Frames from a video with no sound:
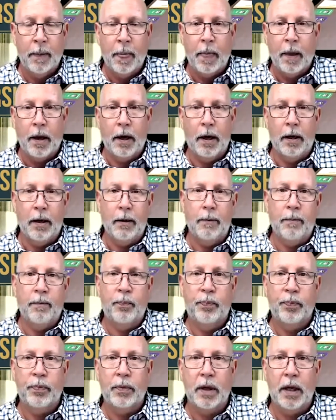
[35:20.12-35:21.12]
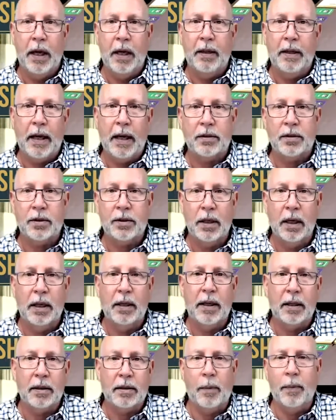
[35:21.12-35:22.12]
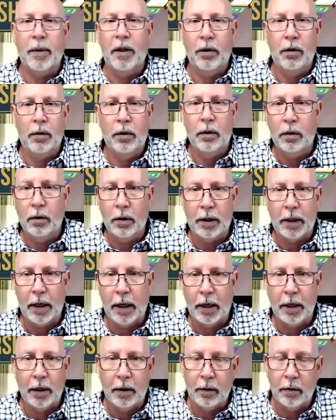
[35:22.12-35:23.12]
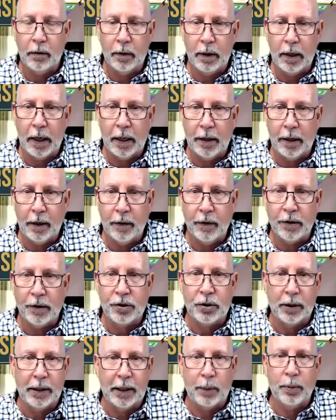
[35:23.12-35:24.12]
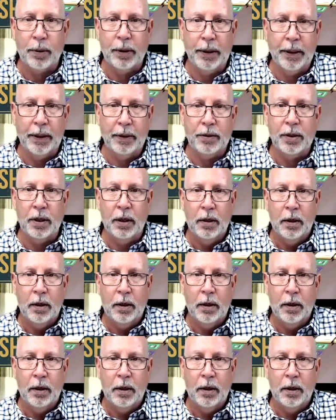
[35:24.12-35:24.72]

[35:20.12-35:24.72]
Um, and that's, and that's, I mean, you, you look at any, any of the celebrities,